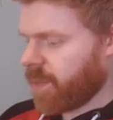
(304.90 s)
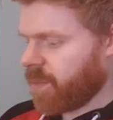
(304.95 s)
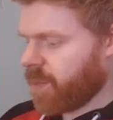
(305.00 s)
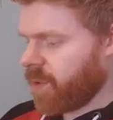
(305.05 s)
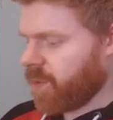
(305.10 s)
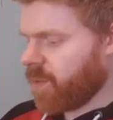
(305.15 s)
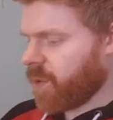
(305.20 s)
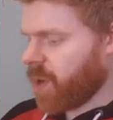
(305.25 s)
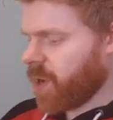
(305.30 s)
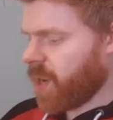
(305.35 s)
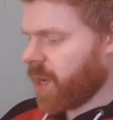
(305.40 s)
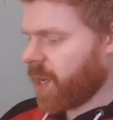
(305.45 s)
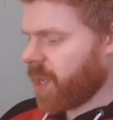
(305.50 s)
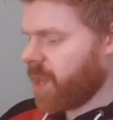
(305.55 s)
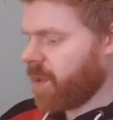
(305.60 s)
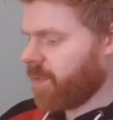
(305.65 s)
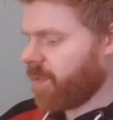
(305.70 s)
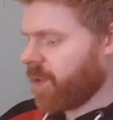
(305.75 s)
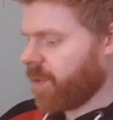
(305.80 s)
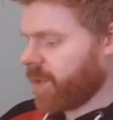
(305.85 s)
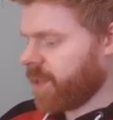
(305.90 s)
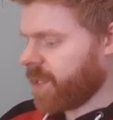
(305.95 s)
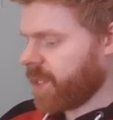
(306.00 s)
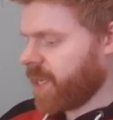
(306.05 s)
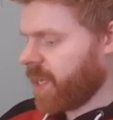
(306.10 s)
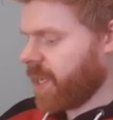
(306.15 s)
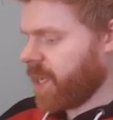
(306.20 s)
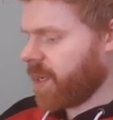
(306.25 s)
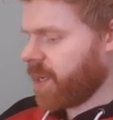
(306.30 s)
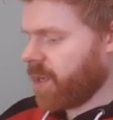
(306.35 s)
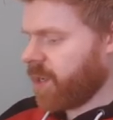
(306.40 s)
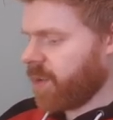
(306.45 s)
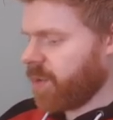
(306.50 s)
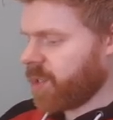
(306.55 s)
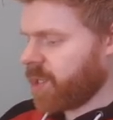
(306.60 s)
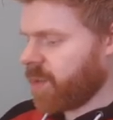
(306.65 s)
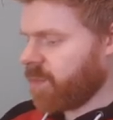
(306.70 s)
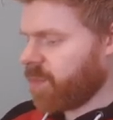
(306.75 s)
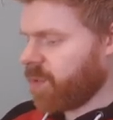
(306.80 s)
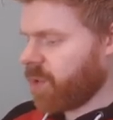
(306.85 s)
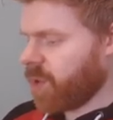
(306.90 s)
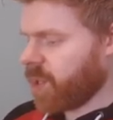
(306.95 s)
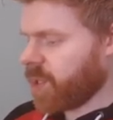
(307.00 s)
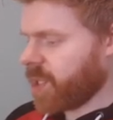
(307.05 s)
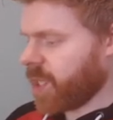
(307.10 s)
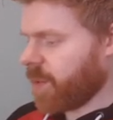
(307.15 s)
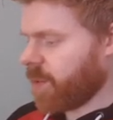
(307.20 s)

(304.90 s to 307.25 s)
Baragi, Florentina, Lucy Bronze.